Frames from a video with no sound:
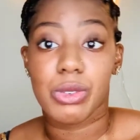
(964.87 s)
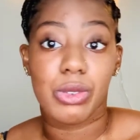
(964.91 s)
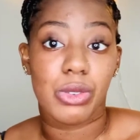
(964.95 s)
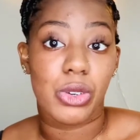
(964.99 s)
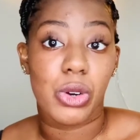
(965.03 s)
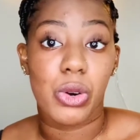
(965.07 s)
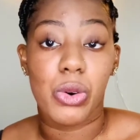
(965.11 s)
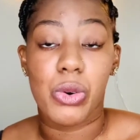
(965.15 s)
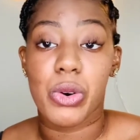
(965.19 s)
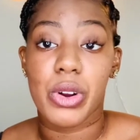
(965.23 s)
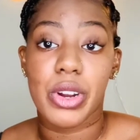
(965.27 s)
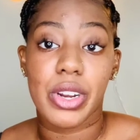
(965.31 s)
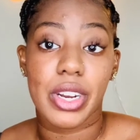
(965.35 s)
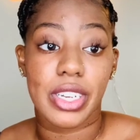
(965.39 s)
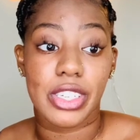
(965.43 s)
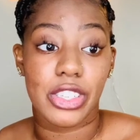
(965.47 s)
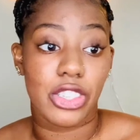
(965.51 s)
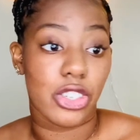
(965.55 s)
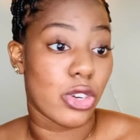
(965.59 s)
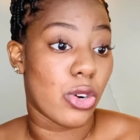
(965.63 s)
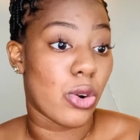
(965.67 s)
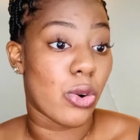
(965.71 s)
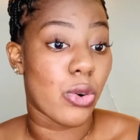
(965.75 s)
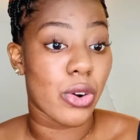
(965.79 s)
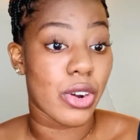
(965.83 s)

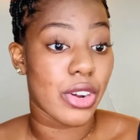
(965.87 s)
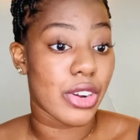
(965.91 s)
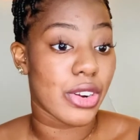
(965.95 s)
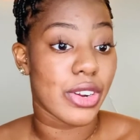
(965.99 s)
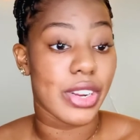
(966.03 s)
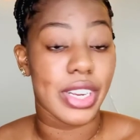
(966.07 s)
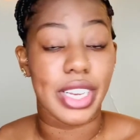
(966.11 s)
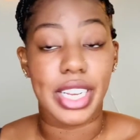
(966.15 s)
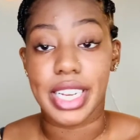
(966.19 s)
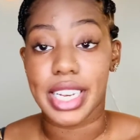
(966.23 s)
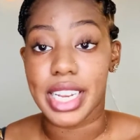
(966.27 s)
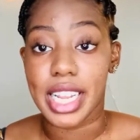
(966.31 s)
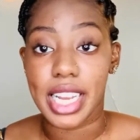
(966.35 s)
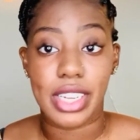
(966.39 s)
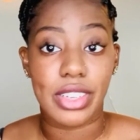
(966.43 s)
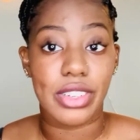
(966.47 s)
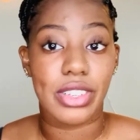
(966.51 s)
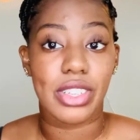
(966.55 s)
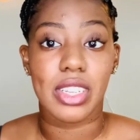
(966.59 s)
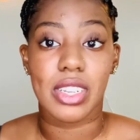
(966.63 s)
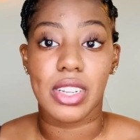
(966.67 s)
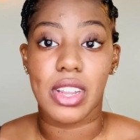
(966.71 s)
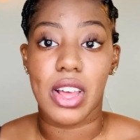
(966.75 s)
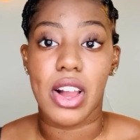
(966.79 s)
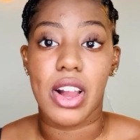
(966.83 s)
corner in a nail
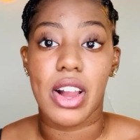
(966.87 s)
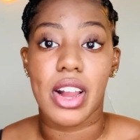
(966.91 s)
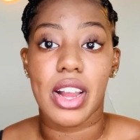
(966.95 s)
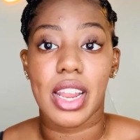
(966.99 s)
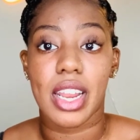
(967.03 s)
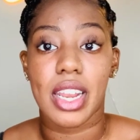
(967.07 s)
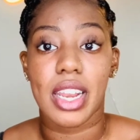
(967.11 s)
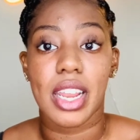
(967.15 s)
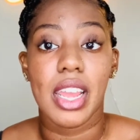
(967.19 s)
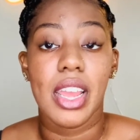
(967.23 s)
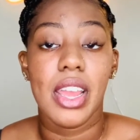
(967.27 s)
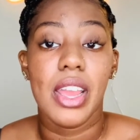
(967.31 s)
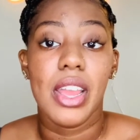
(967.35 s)
salon,